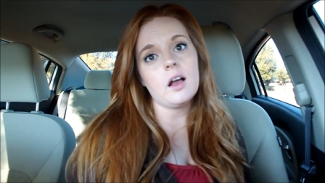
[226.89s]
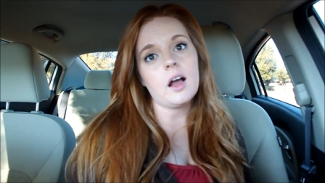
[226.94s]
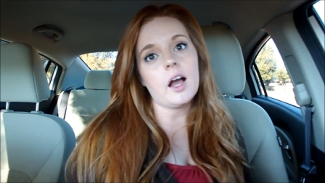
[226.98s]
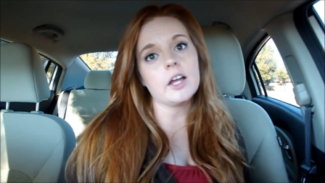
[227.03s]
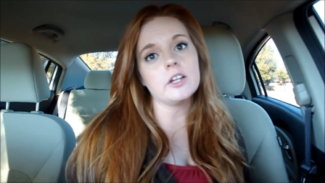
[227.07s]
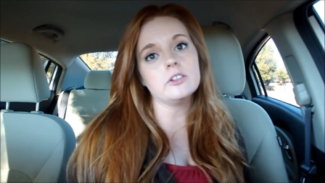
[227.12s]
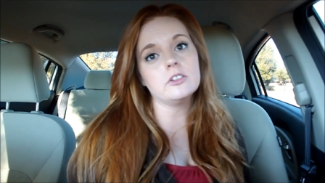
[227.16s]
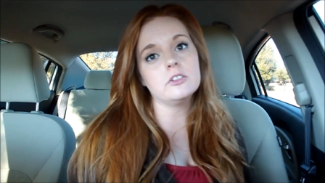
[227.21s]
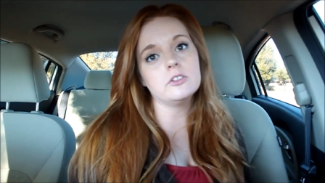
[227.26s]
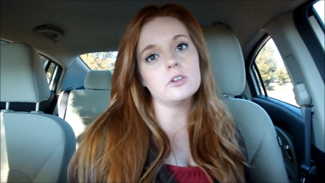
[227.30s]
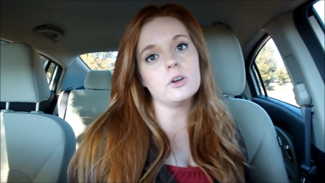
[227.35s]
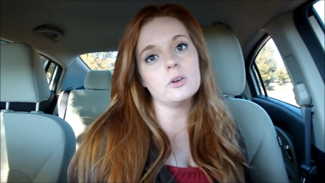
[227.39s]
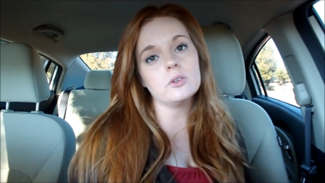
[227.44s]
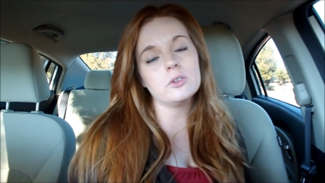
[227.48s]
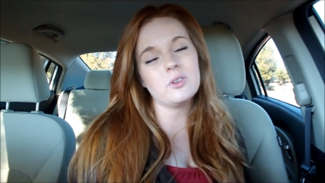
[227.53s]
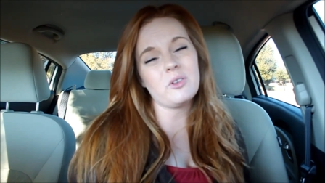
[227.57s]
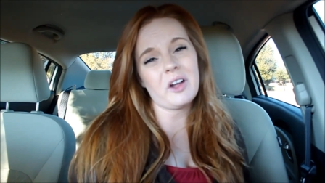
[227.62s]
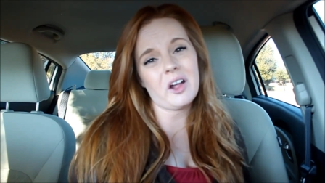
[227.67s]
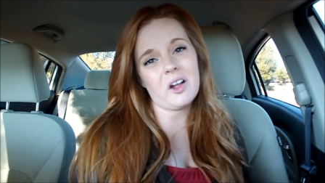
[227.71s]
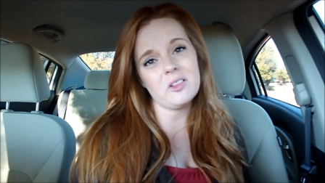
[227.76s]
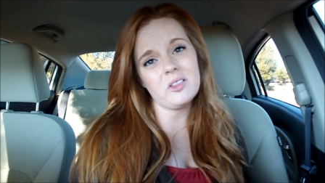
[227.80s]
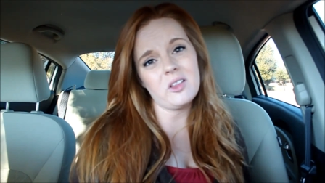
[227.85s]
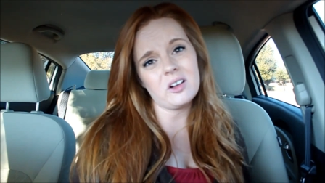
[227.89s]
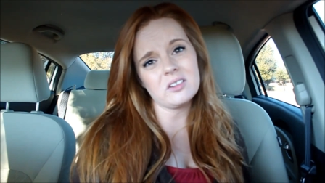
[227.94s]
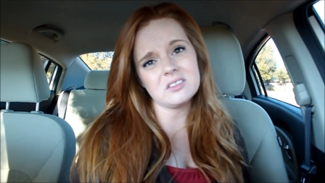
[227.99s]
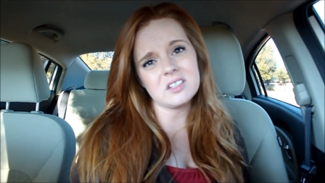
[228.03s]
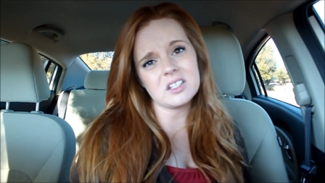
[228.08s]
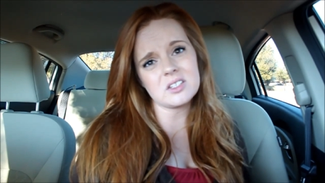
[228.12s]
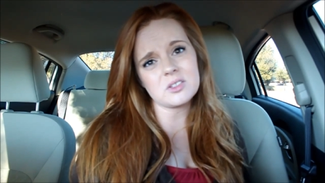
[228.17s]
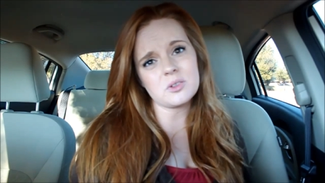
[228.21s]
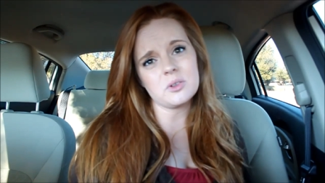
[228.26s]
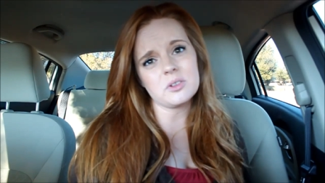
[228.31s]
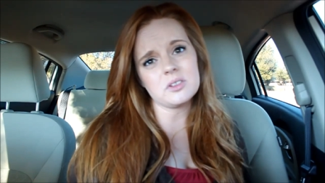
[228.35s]
I don't know how long
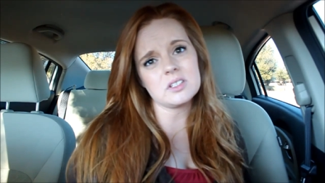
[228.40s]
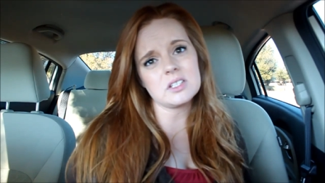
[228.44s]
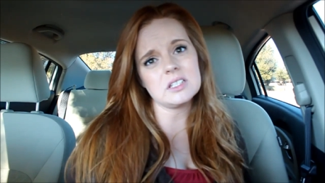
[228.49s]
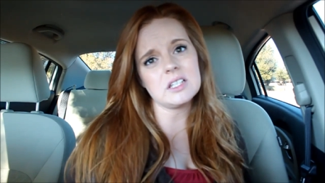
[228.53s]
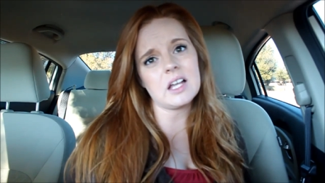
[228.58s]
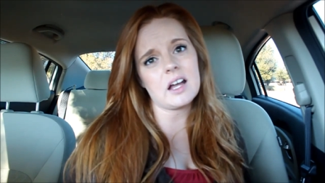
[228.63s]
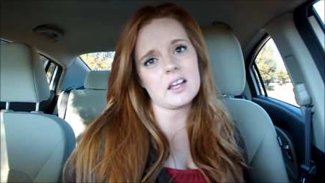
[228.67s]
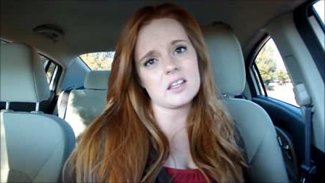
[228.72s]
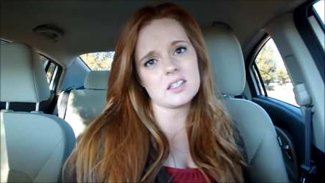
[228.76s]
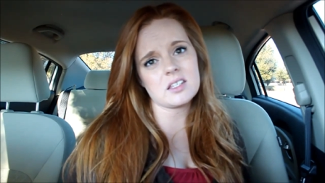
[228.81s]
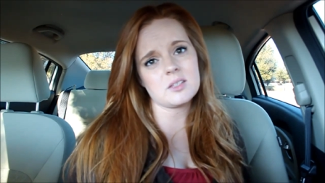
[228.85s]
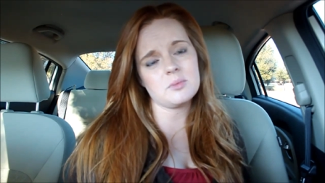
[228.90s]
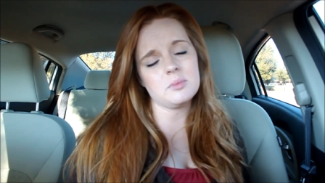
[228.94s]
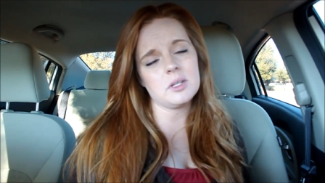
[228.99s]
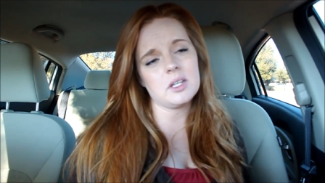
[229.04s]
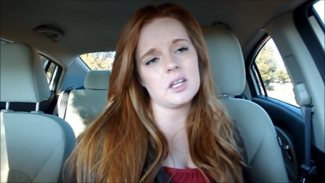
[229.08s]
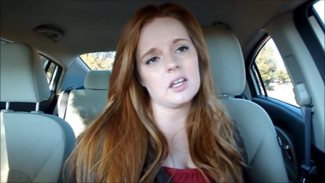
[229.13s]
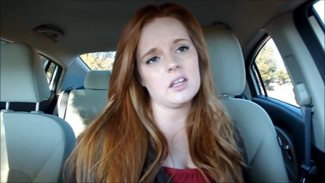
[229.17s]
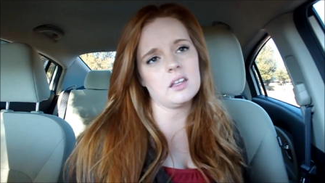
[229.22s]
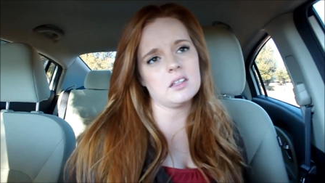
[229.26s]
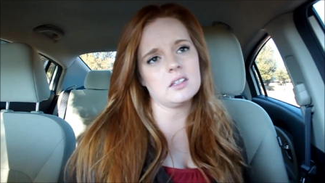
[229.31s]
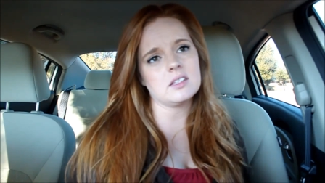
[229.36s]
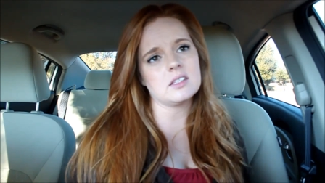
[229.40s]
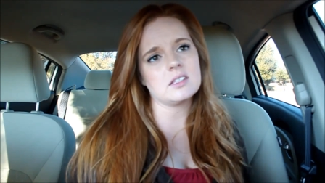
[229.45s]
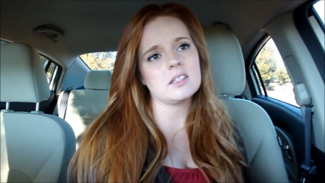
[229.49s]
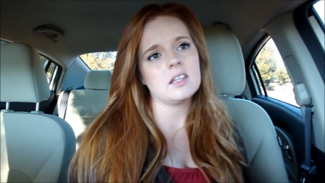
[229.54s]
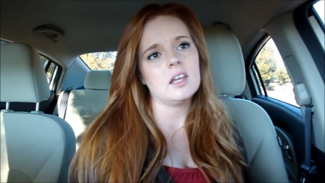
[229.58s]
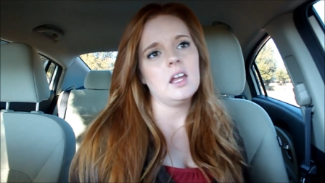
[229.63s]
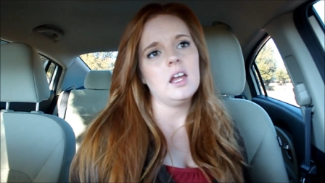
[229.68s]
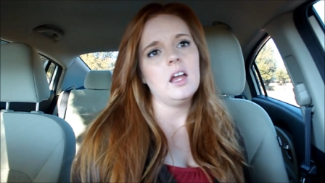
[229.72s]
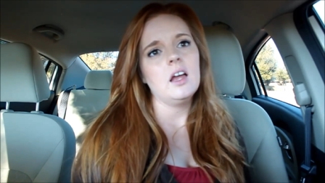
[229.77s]
that's going to last because